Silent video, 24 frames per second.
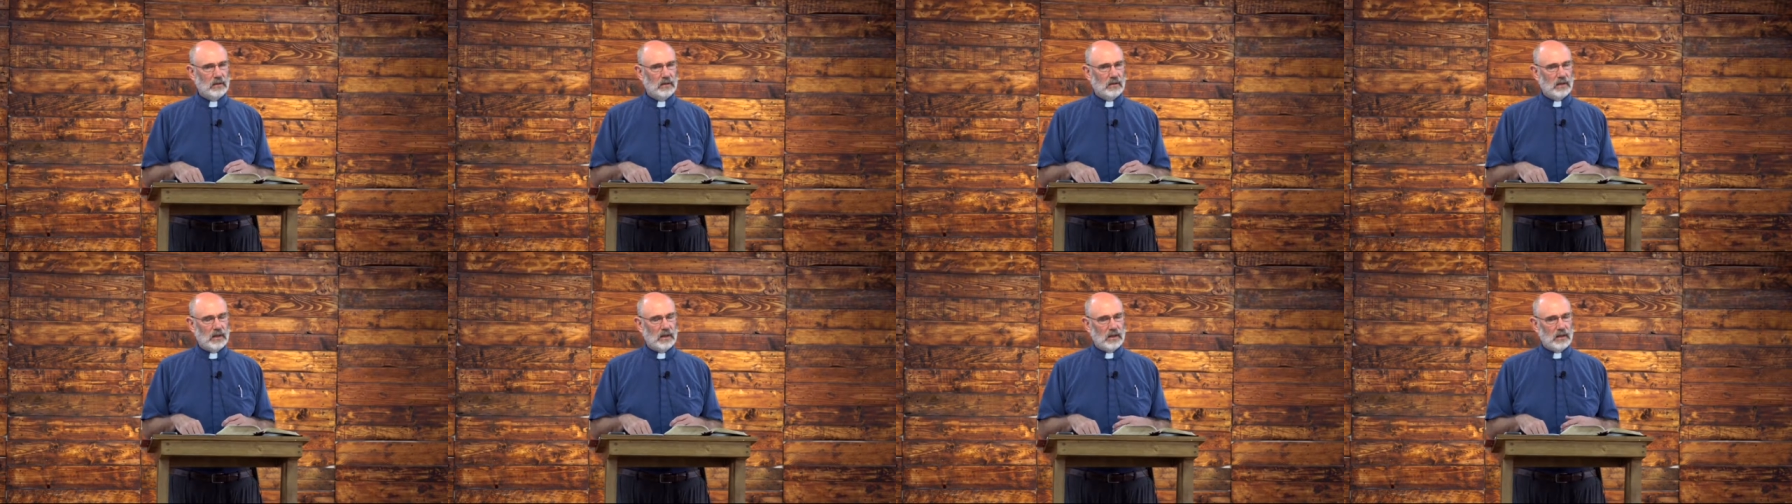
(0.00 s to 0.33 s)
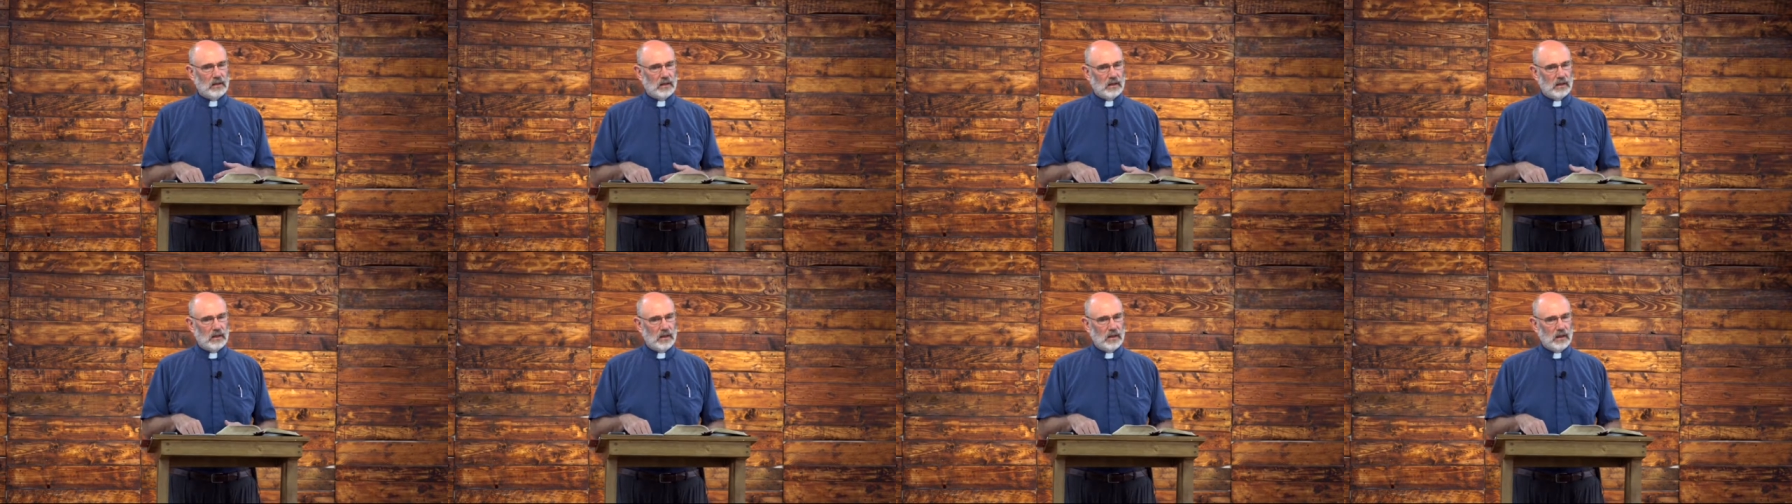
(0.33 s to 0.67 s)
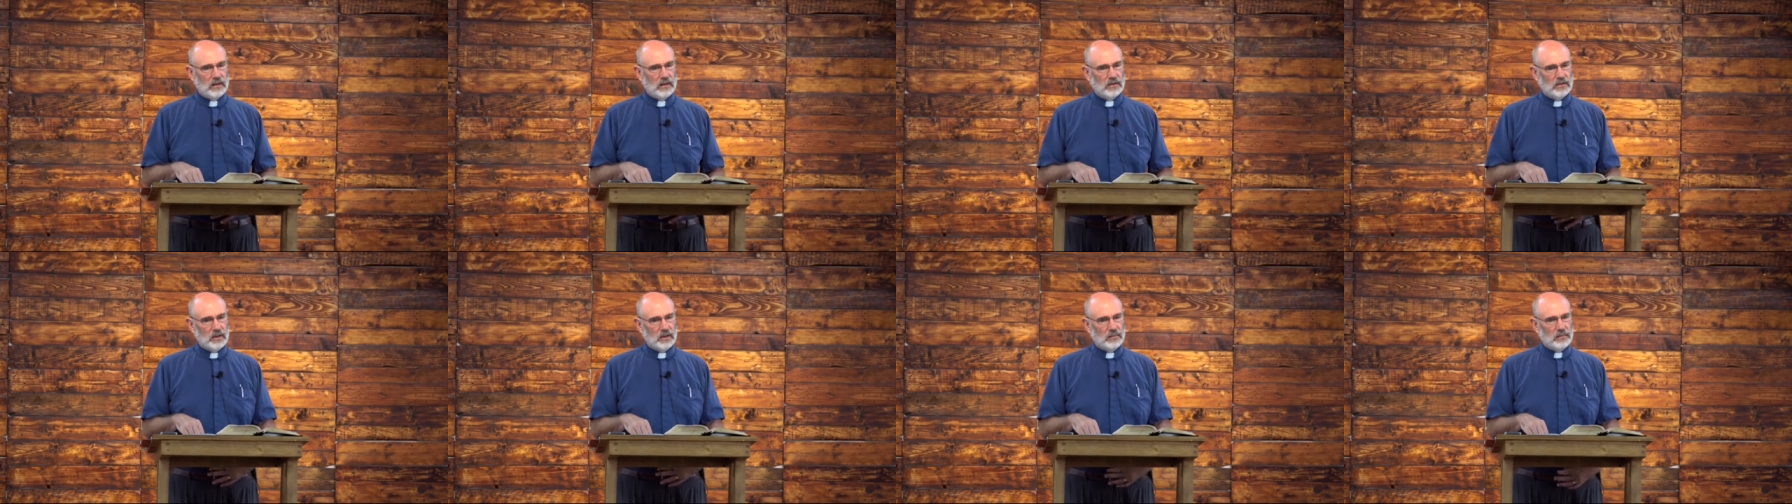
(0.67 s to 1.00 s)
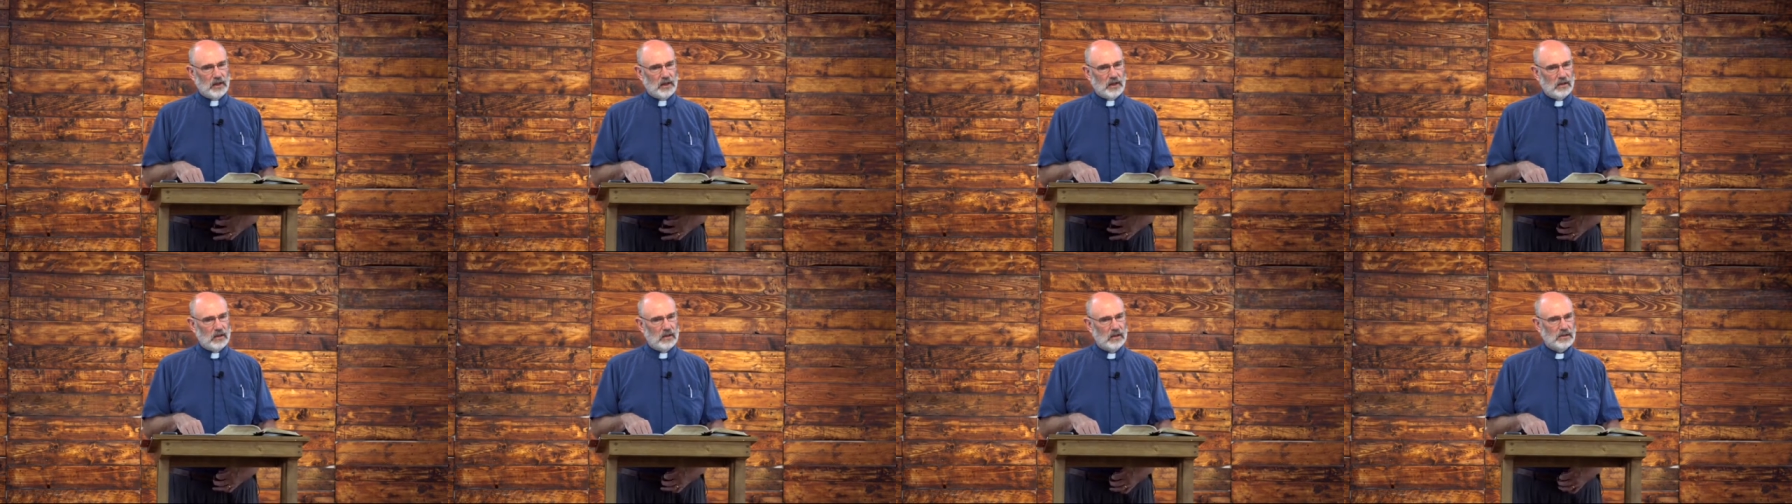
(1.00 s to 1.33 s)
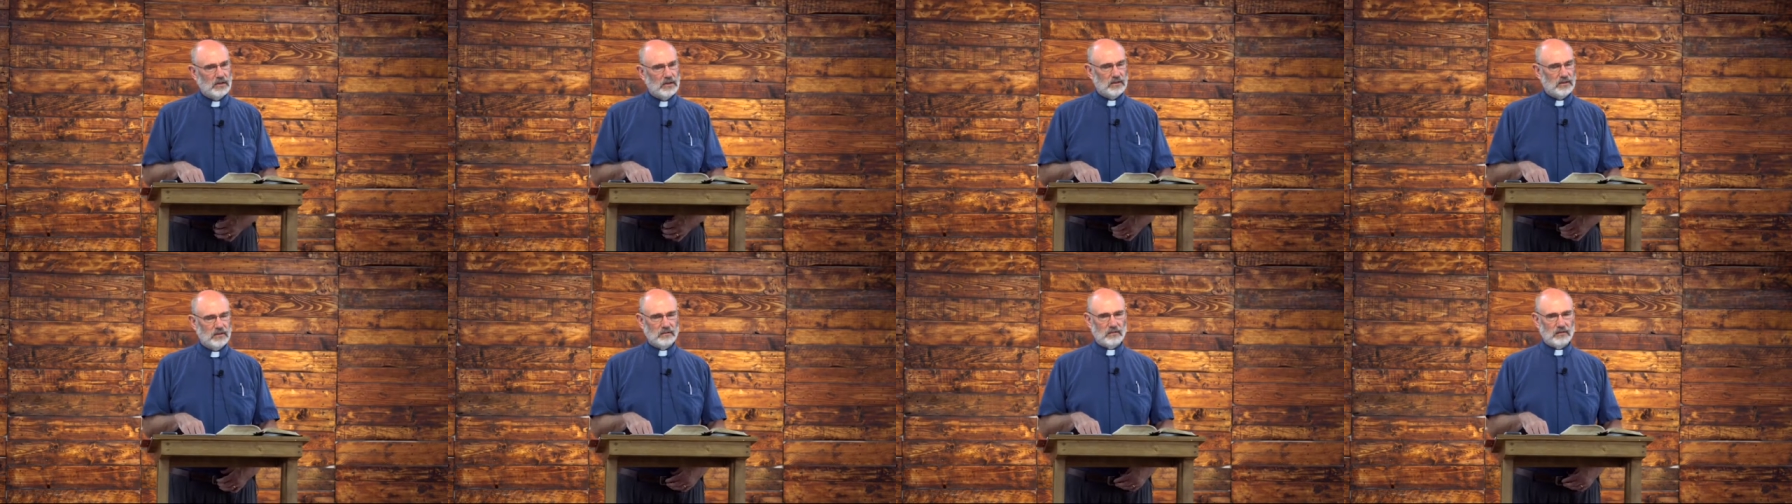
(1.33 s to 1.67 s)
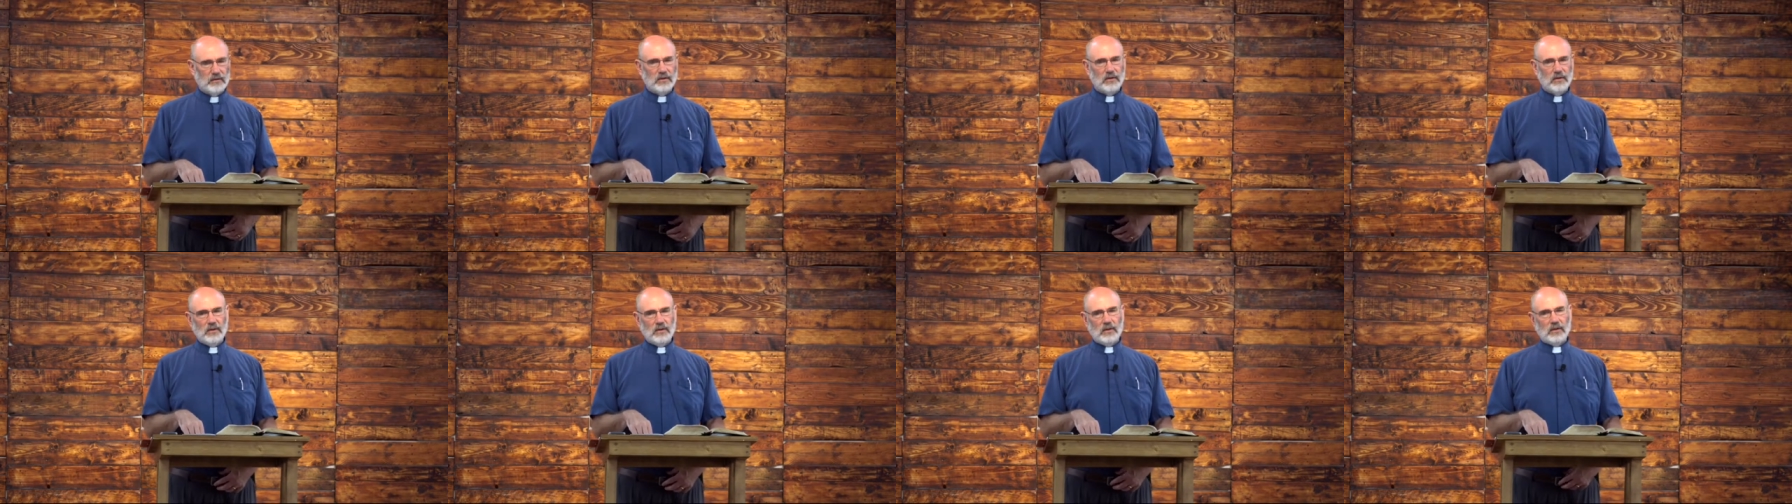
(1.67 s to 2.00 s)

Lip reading: I took piano lessons for